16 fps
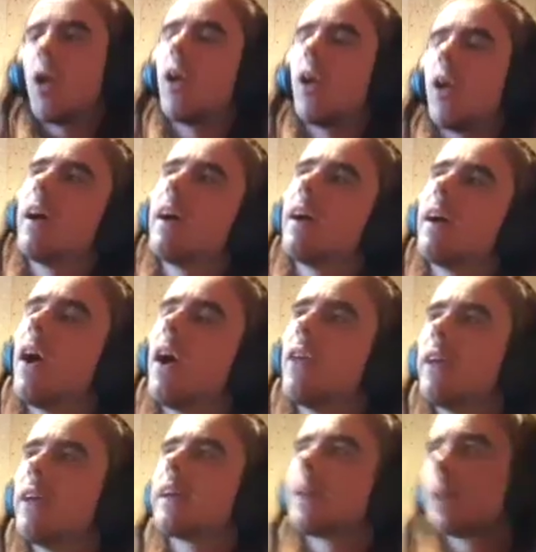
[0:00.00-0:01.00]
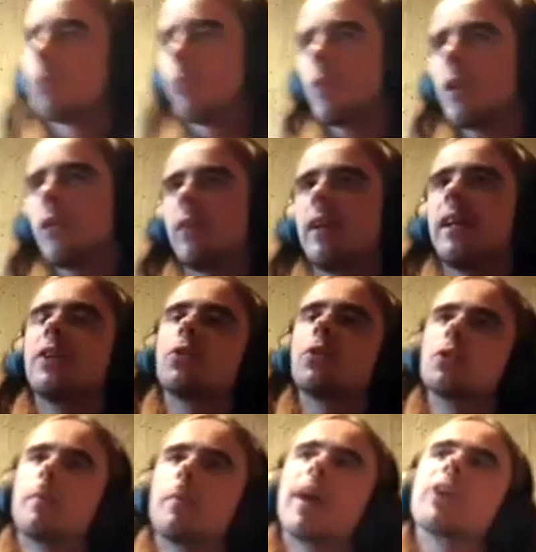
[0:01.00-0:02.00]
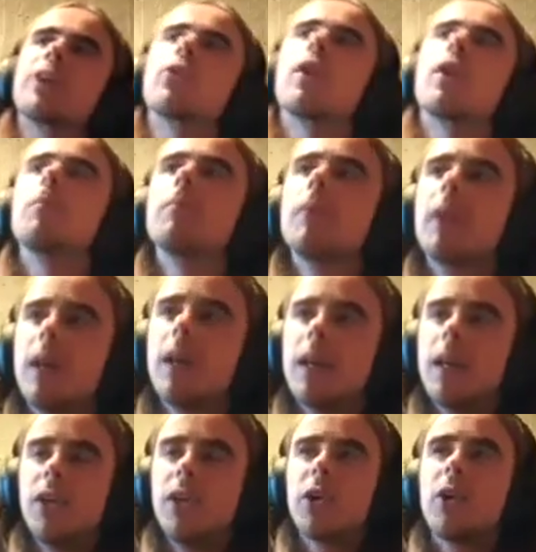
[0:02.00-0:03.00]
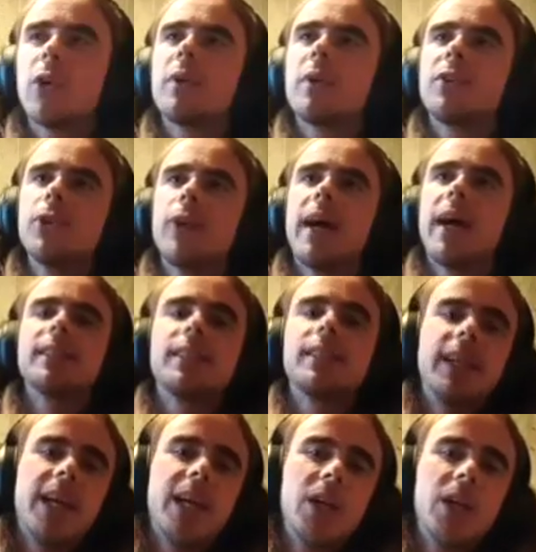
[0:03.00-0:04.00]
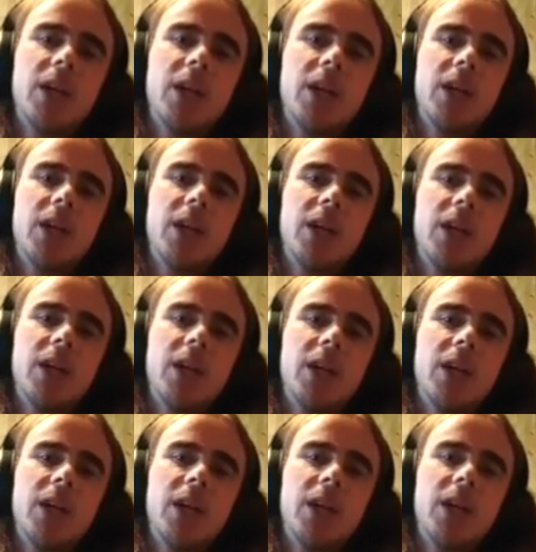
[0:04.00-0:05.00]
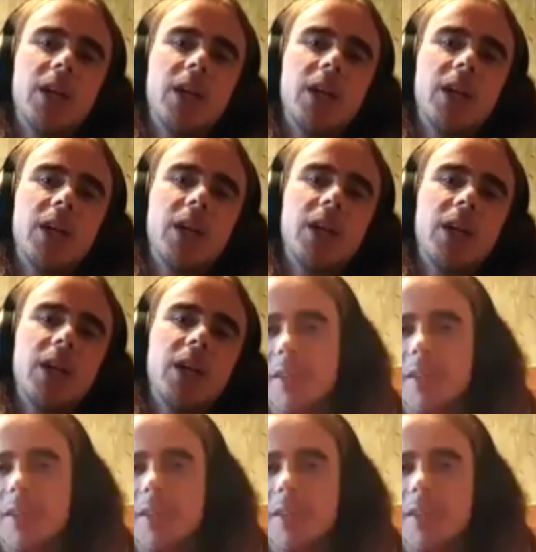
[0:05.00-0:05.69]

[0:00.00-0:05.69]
I think what it really draws back to, and you got to wear two hats here again. You got to wear your ecology's hat and you got to wear